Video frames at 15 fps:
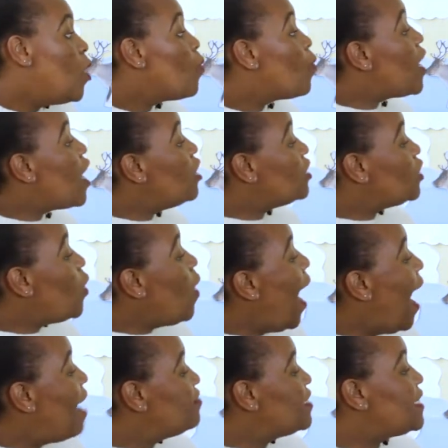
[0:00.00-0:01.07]
We also
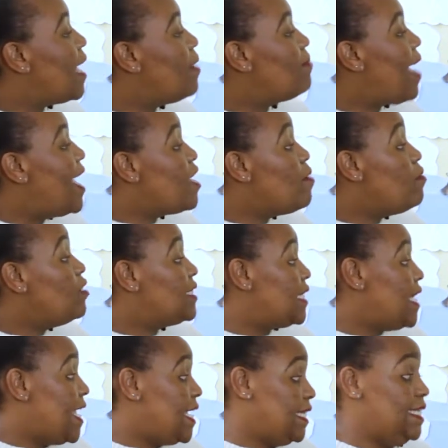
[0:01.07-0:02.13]
have some animals
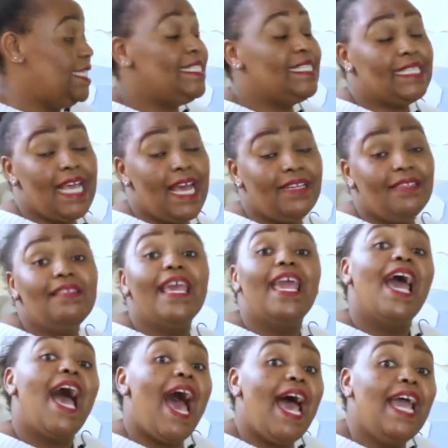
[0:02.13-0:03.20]
like lizard. They
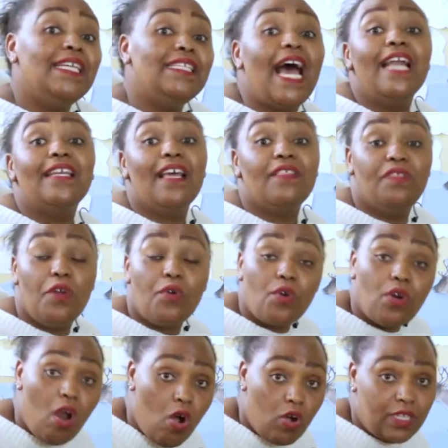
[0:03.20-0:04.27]
hide under the
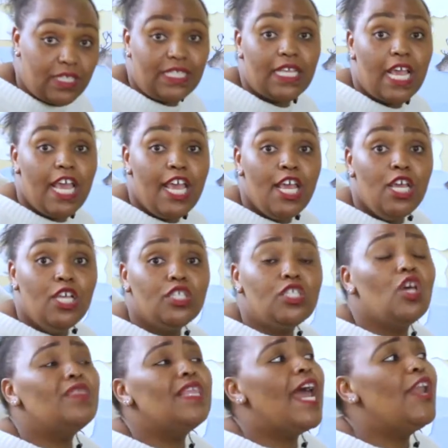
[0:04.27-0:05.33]
rocks,
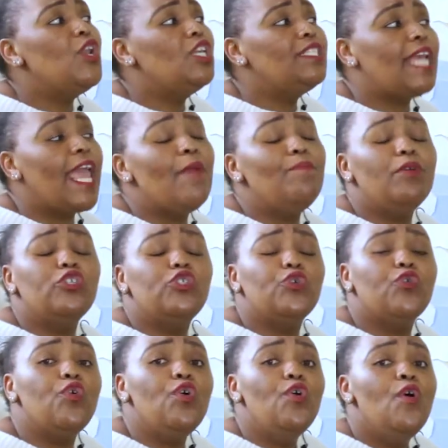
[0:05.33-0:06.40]
so they are not able
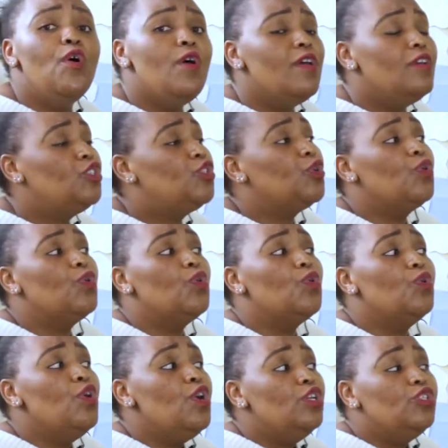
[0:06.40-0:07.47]

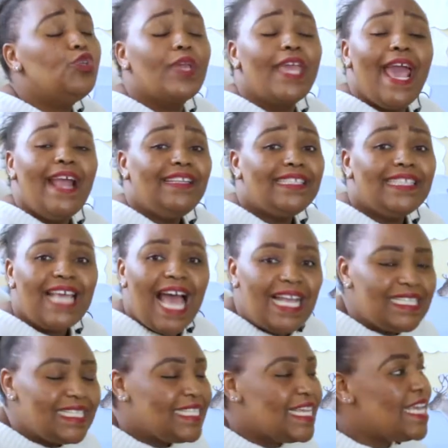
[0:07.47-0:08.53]
to get
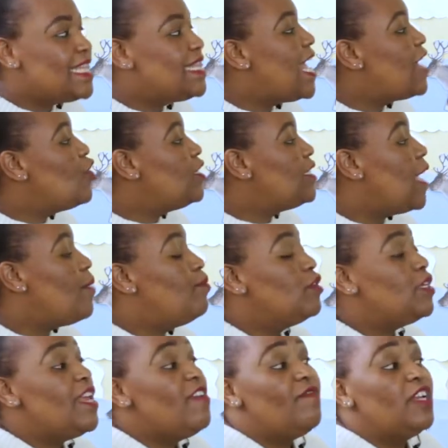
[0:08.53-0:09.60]
thirsty. They are not
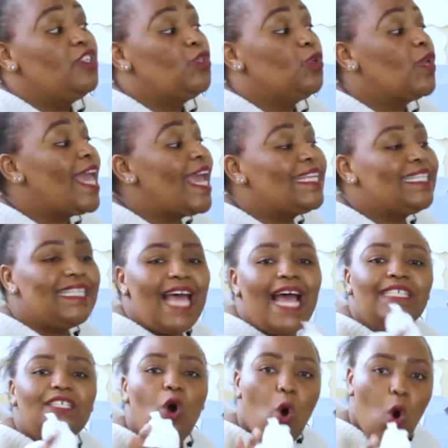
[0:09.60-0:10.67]
able even to get
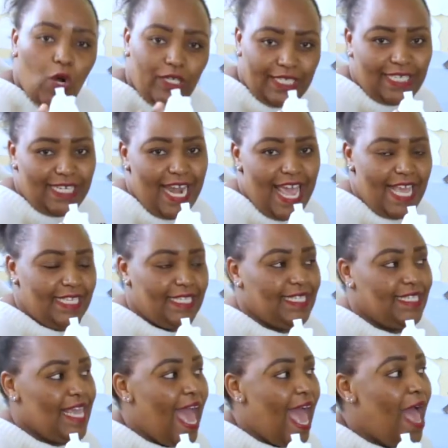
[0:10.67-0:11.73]
that
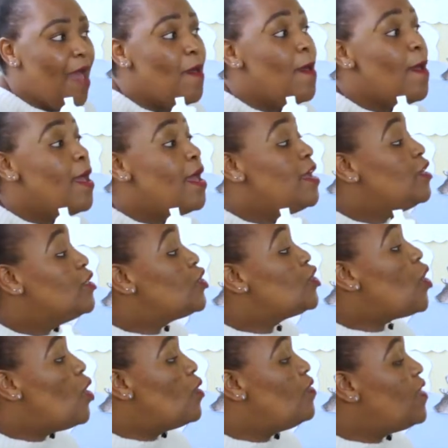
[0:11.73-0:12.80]
hotness. Yeah.
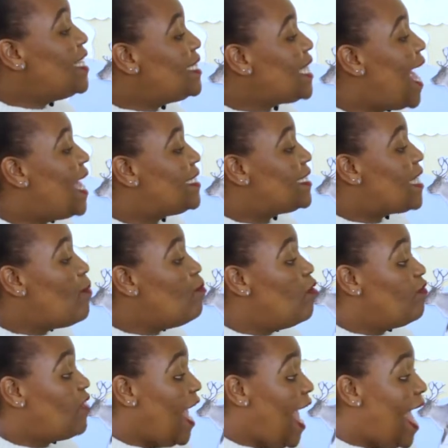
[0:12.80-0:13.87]
So these are some
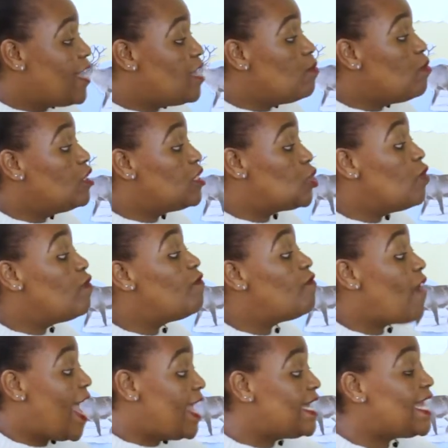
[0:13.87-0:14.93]
of the animals you'll
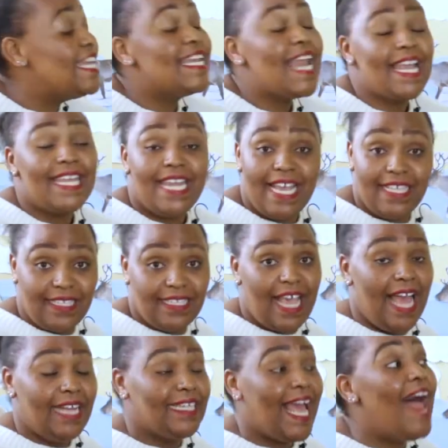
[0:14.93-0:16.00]
find in a
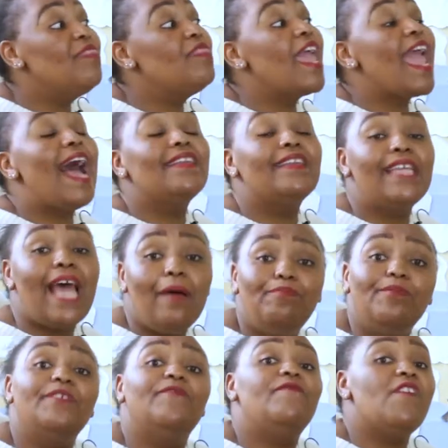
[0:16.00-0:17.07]
desert, and they
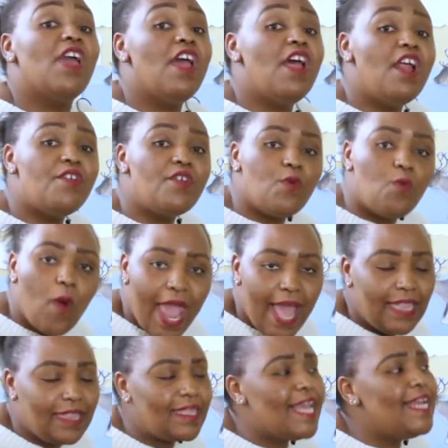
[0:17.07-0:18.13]
adapt very
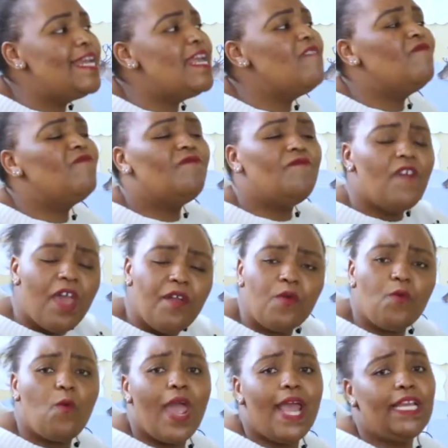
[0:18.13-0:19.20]
well. They live
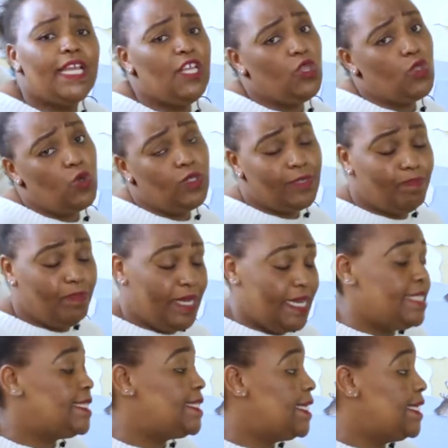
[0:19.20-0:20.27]
very well in those
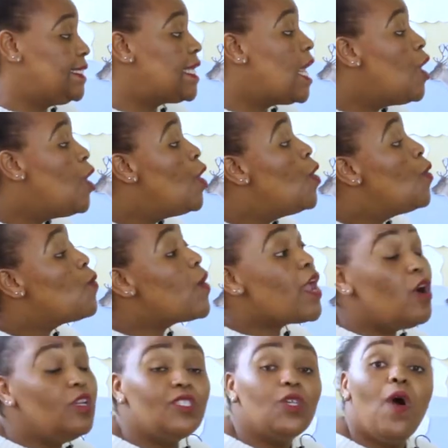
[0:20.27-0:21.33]
places. We
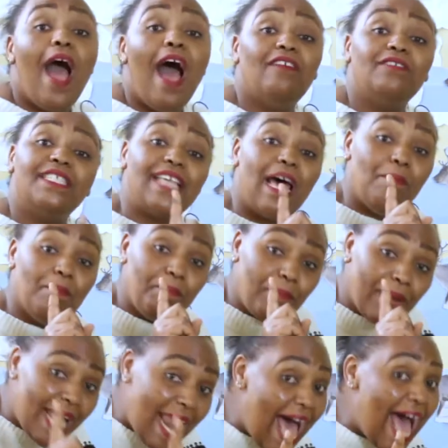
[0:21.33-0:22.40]
also have some
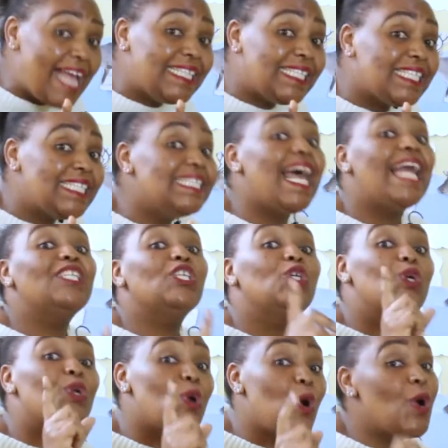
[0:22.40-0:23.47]
plants that
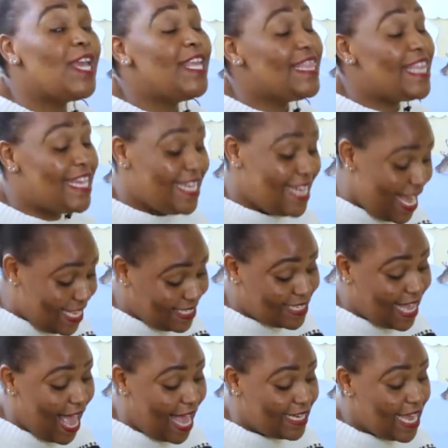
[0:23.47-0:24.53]
grow in the
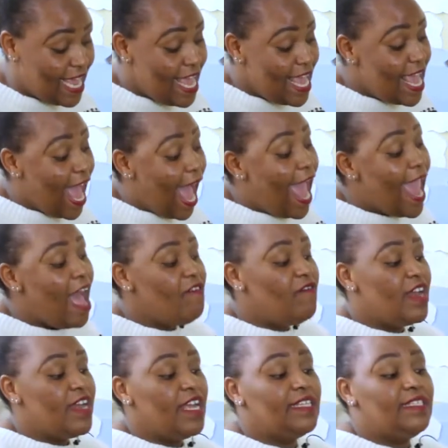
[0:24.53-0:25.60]
desert. I have
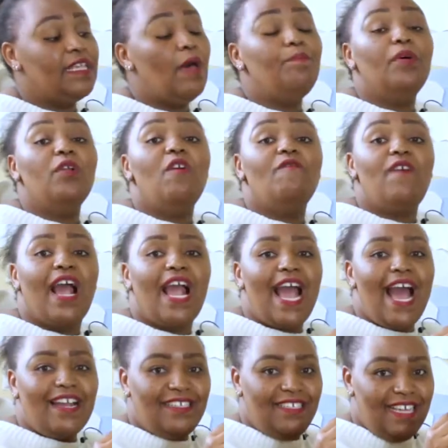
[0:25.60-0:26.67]
an example of a
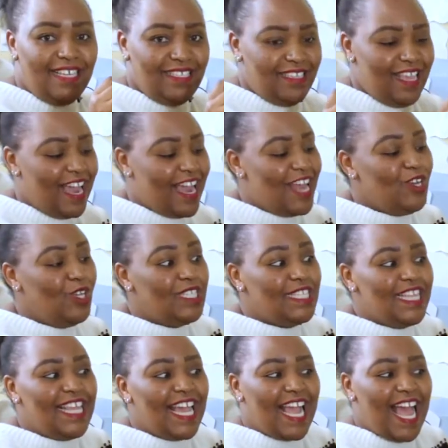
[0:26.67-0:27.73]
cactus here. Can you
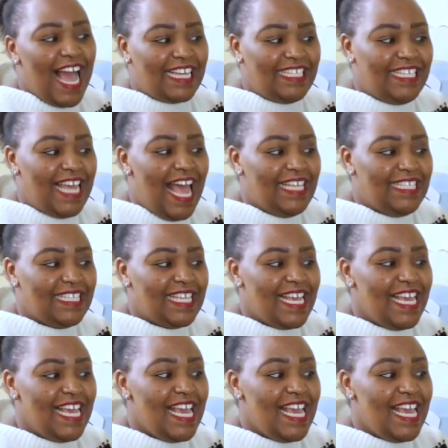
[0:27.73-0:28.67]
see the cactus?